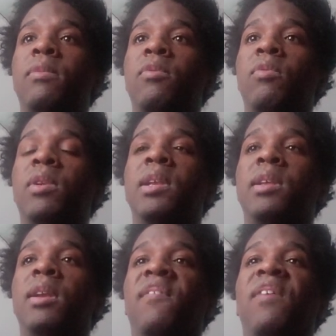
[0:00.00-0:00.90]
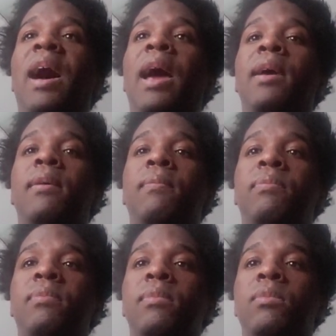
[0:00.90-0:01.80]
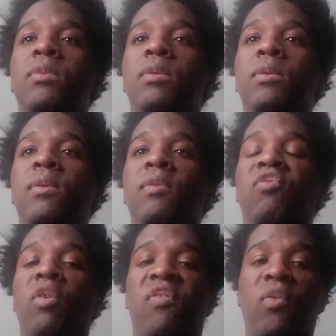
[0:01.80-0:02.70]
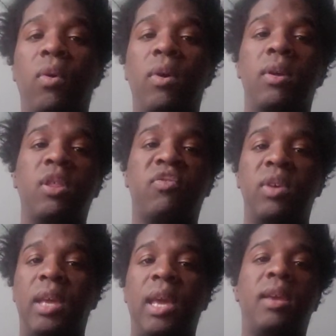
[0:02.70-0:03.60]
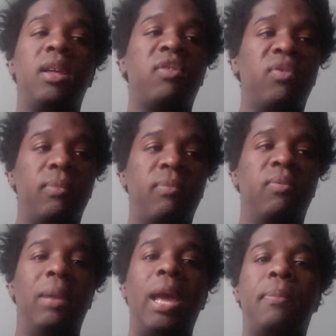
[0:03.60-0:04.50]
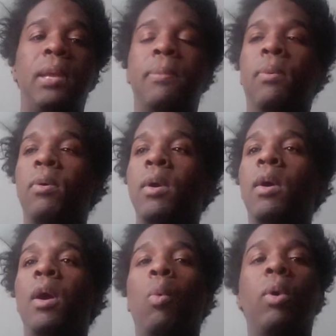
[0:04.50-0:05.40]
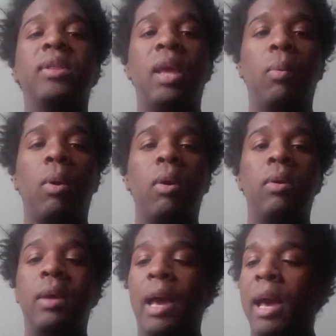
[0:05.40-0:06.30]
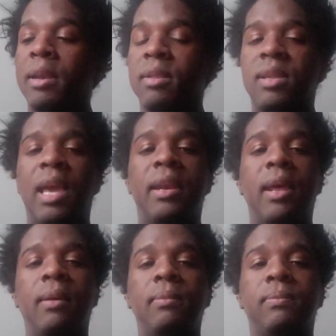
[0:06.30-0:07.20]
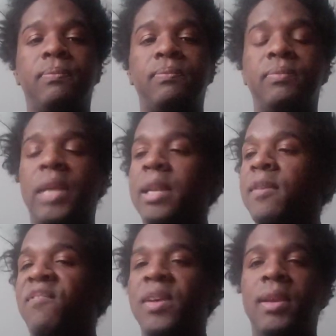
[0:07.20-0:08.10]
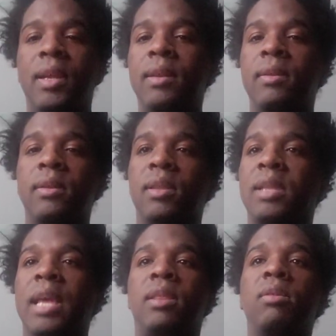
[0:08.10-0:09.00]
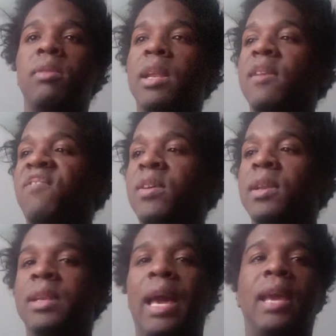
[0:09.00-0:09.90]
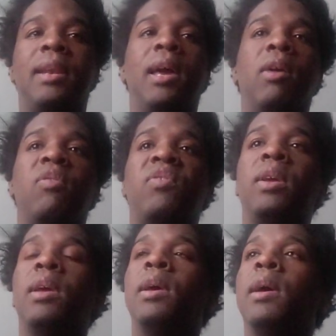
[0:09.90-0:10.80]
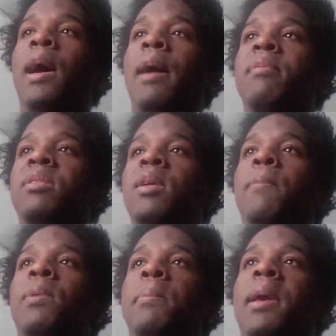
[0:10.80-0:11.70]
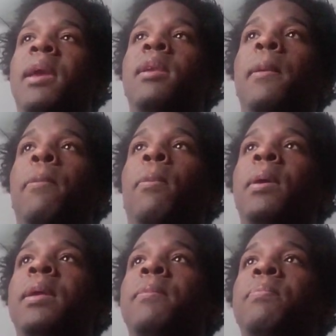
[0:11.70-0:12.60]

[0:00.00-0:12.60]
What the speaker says: really identify for foreigners, for Yankees, for black people where they were. I understand that. Not defending the statues, not defending the iconography. I'm simply making the point